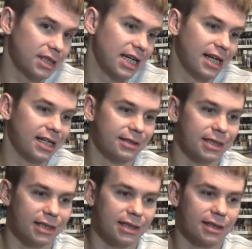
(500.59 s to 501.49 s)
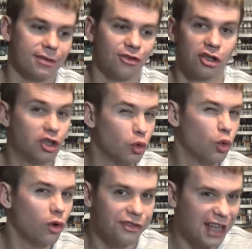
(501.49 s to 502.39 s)
the
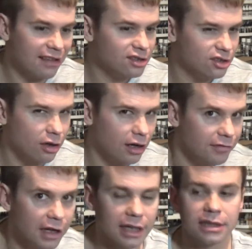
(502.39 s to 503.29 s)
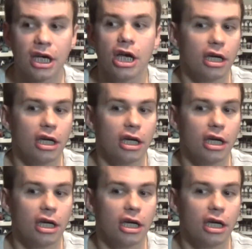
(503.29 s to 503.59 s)
dual Death Star effect.